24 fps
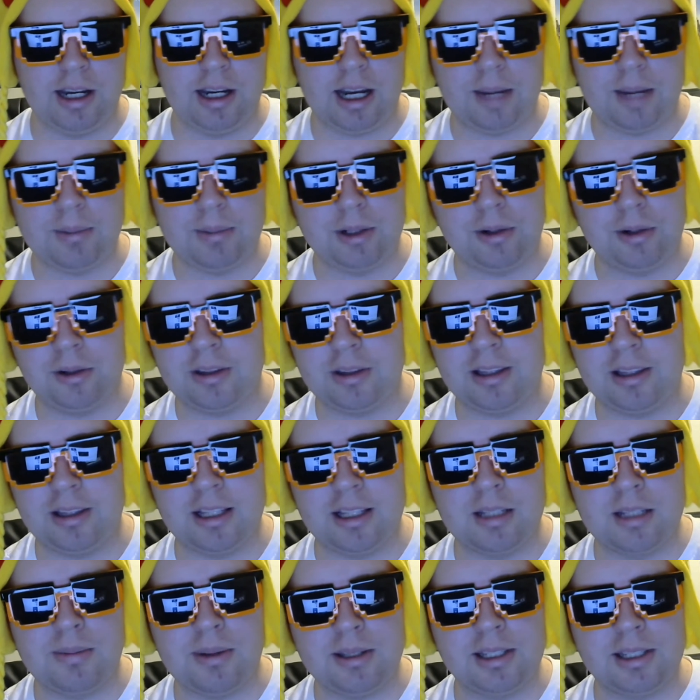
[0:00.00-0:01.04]
I mean, the only thing
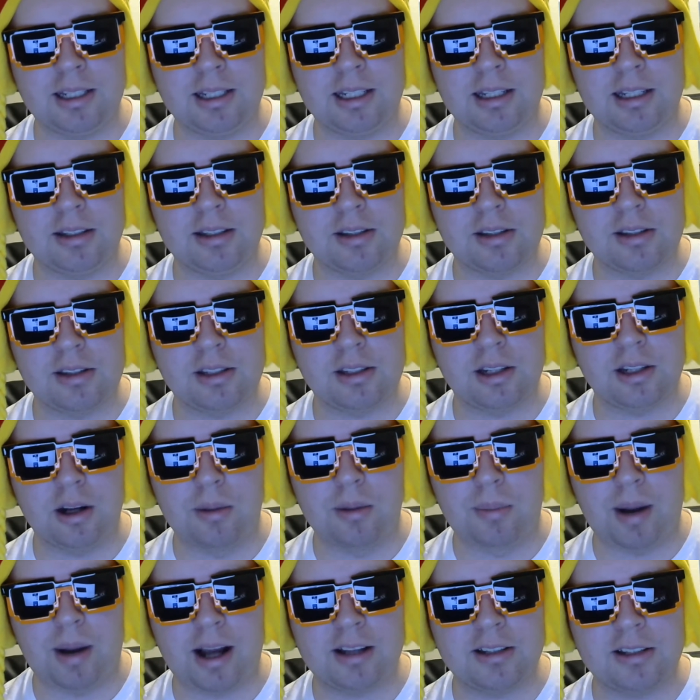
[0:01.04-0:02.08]
that's missing is
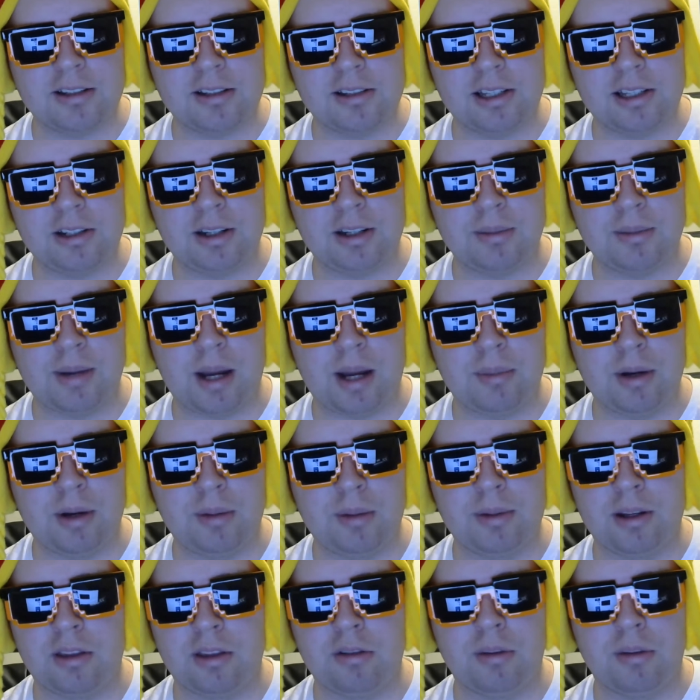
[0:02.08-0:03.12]
boxes that you can pop
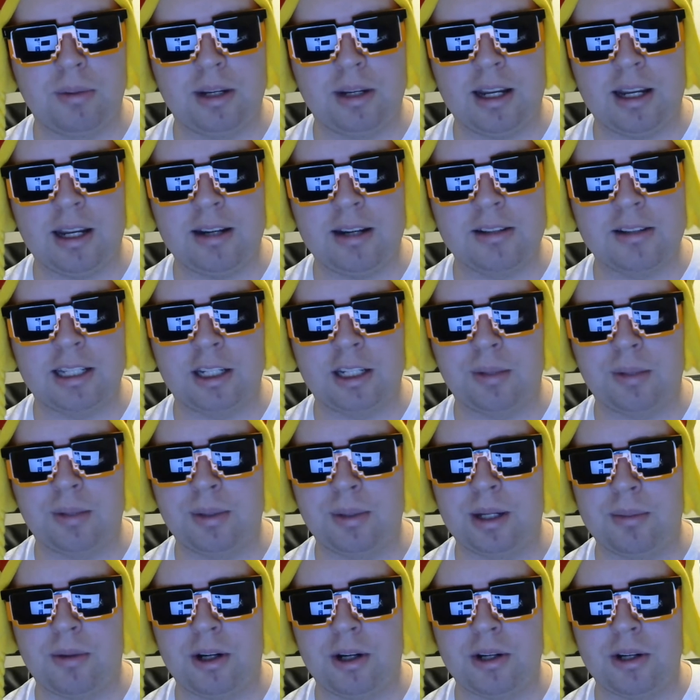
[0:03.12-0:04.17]
open and throw bananas like you're
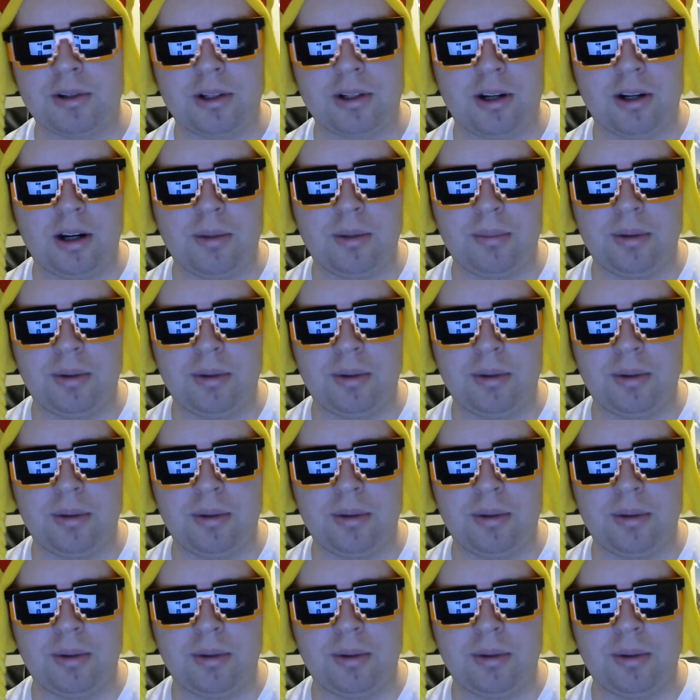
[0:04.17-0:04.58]
playing Mario Kart.